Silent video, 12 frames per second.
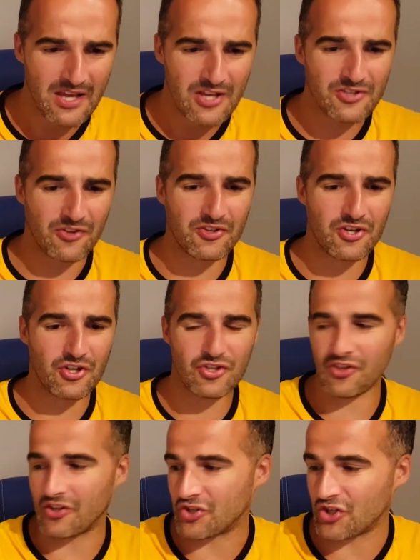So
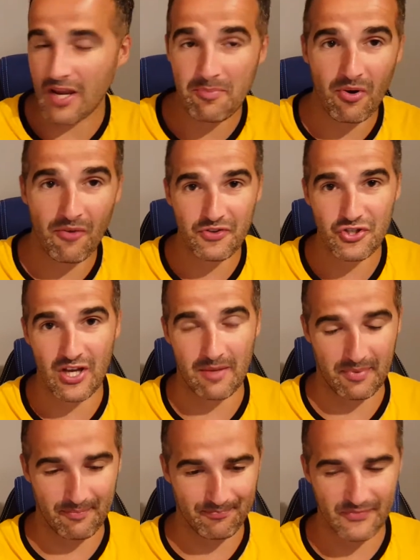the shape
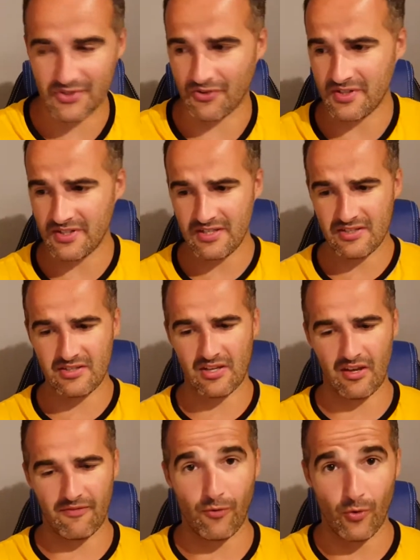ship. So this is
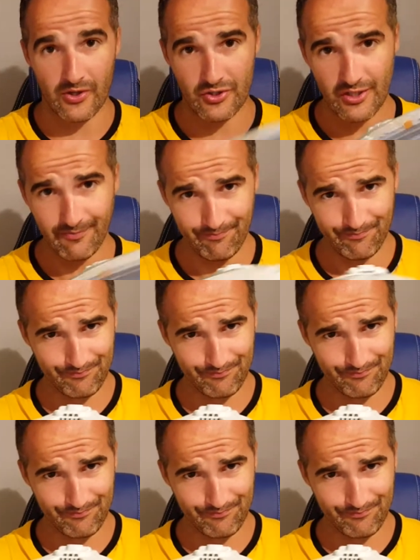Voyager,